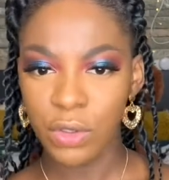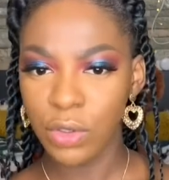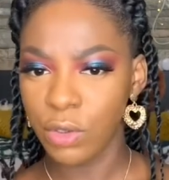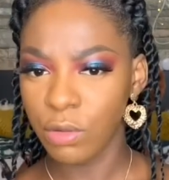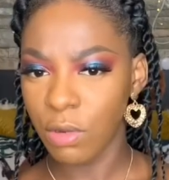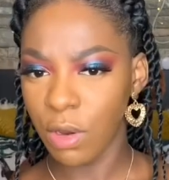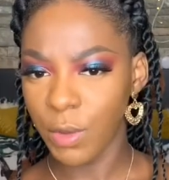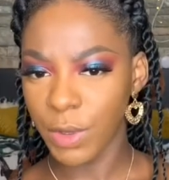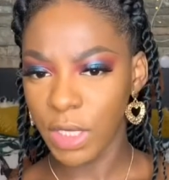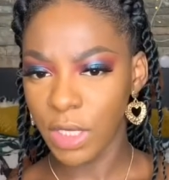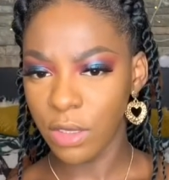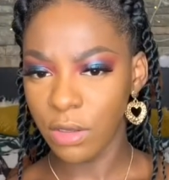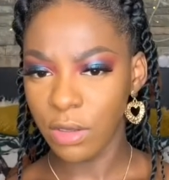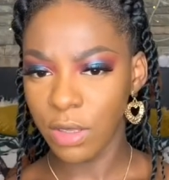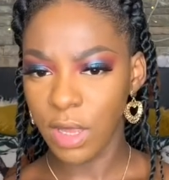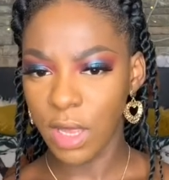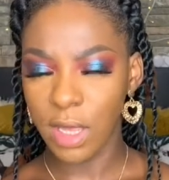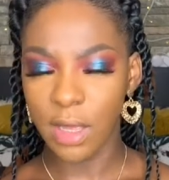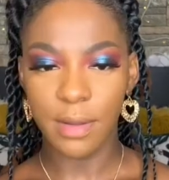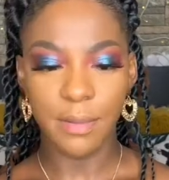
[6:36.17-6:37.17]
do I want to do
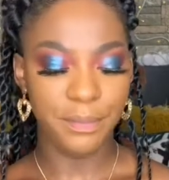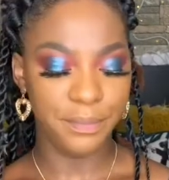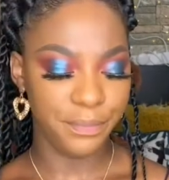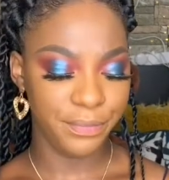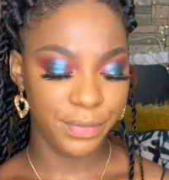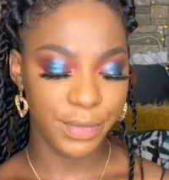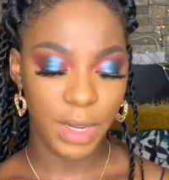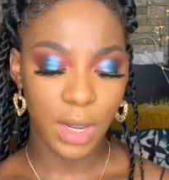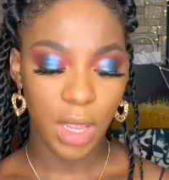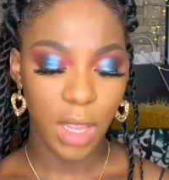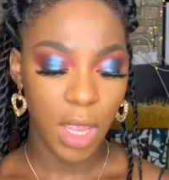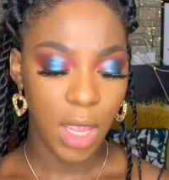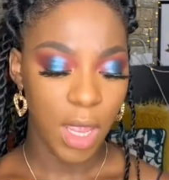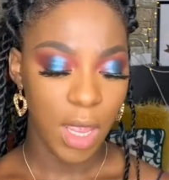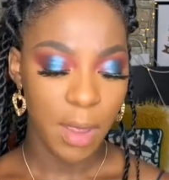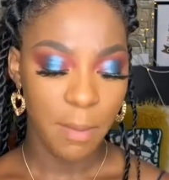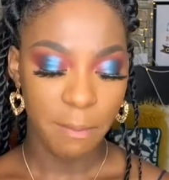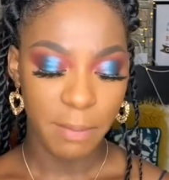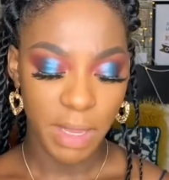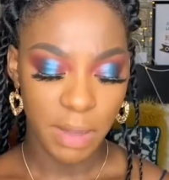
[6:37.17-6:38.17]
that?
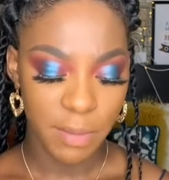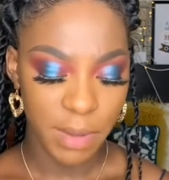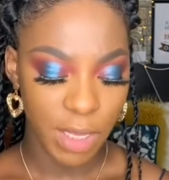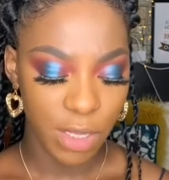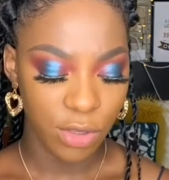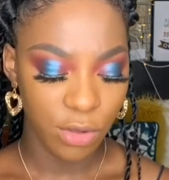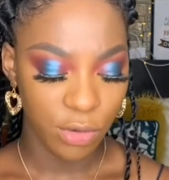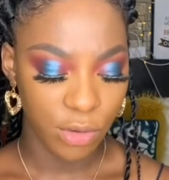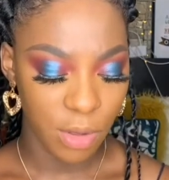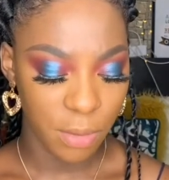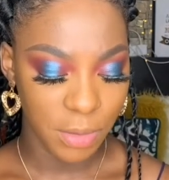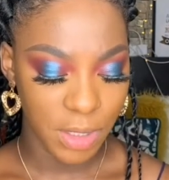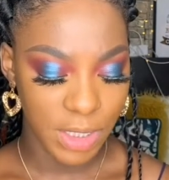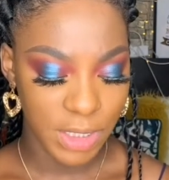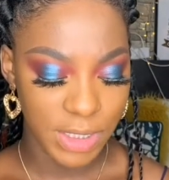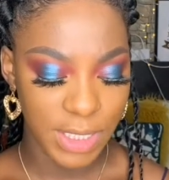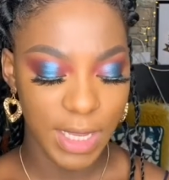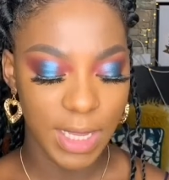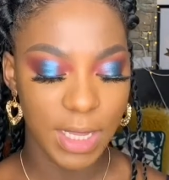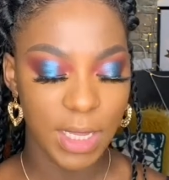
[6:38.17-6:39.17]
Maybe I do. I'm gonna
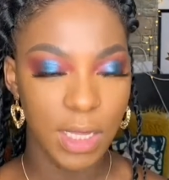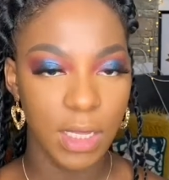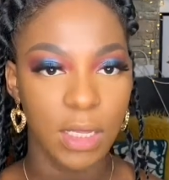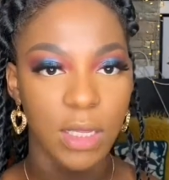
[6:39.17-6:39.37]
take